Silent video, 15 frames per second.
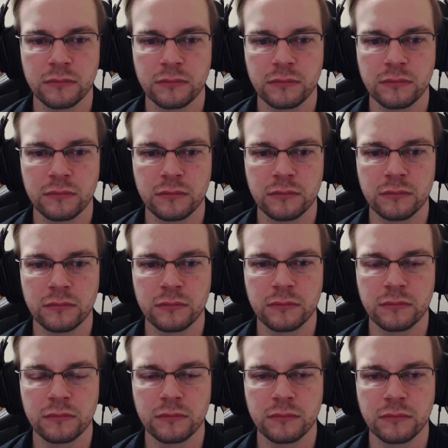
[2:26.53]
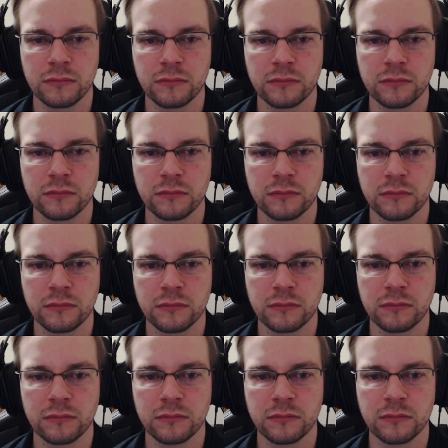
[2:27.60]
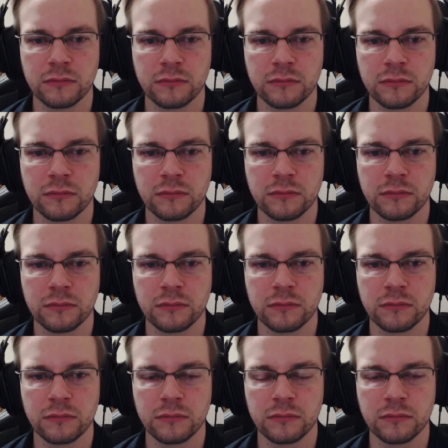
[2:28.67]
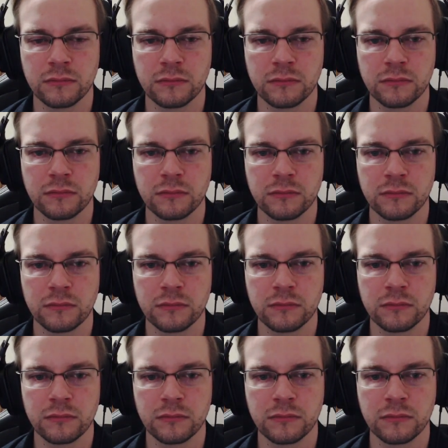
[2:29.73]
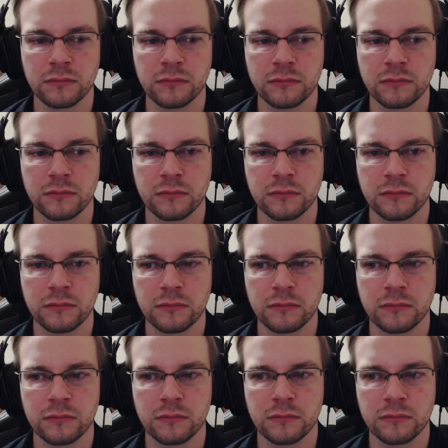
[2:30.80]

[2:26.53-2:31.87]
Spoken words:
[no speech]